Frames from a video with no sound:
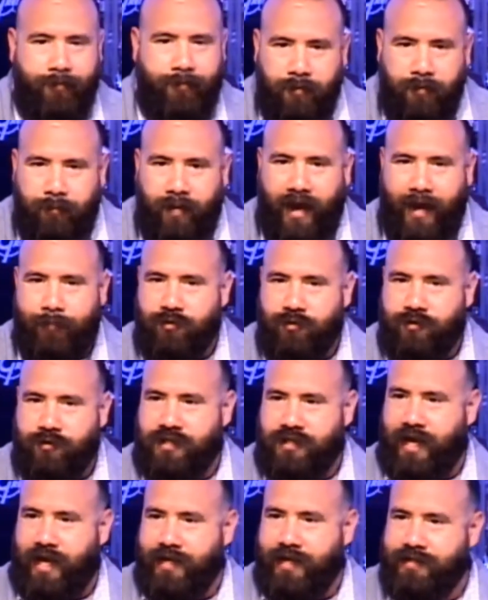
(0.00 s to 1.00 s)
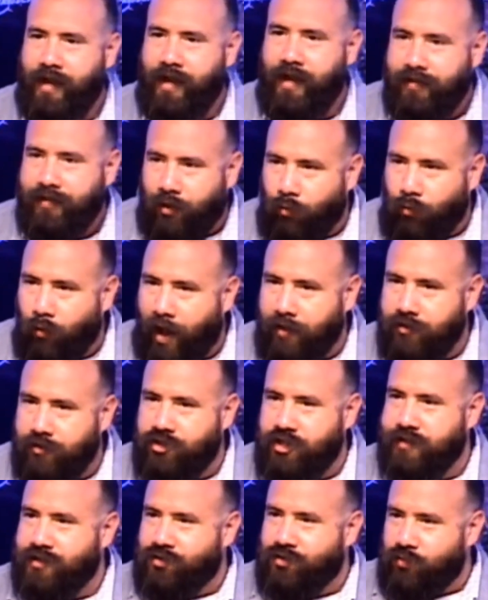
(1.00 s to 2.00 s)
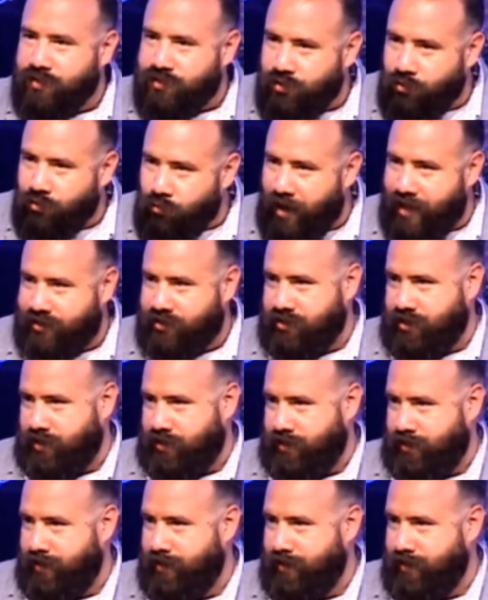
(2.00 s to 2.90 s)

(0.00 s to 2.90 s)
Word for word: the Bible says that while Jesus was arrested,